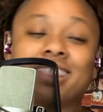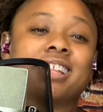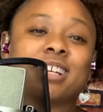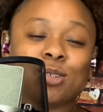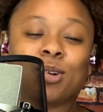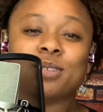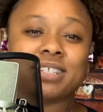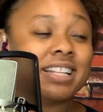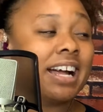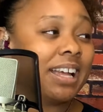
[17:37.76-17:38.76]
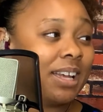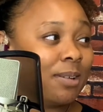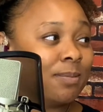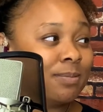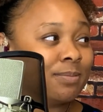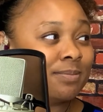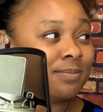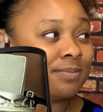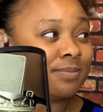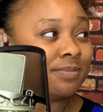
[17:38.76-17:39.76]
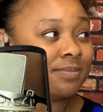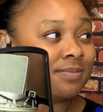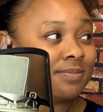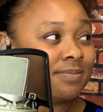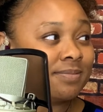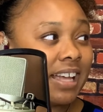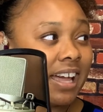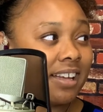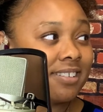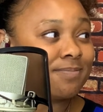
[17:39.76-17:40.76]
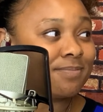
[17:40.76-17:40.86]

this one was not him. Okay.